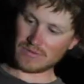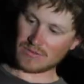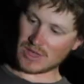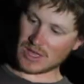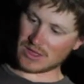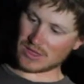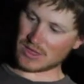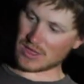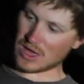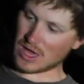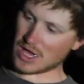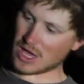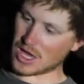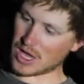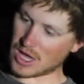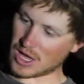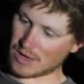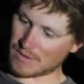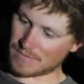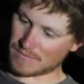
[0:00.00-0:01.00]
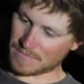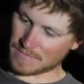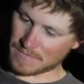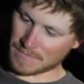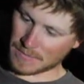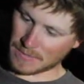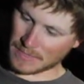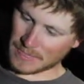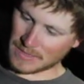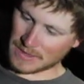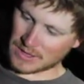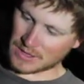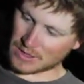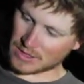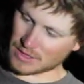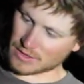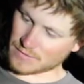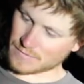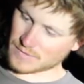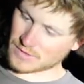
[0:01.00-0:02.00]
It's a uh,
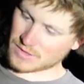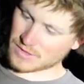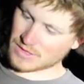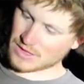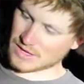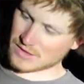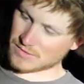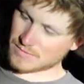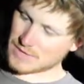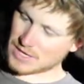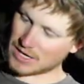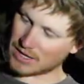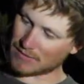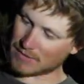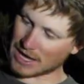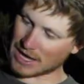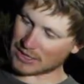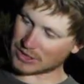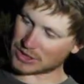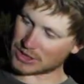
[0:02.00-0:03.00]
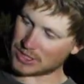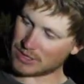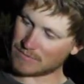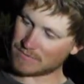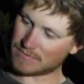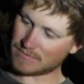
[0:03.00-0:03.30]
six foot six medium action